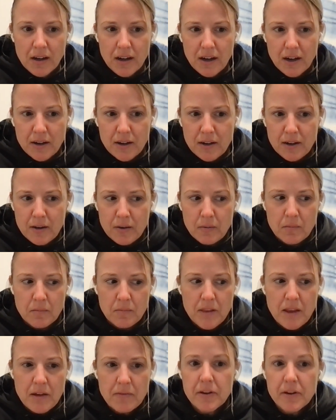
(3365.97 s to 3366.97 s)

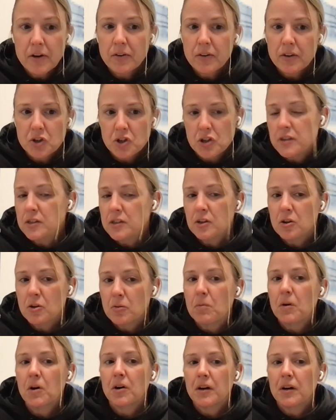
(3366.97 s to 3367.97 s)
if their
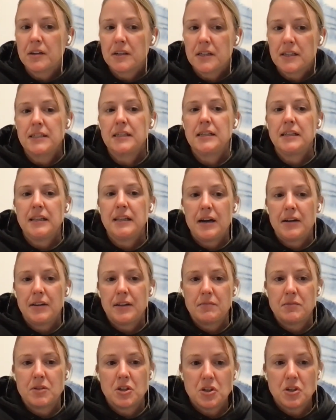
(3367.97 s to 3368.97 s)
logistical burden doesn't allow
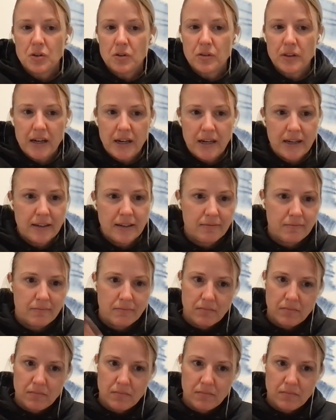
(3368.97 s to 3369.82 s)
them to do that,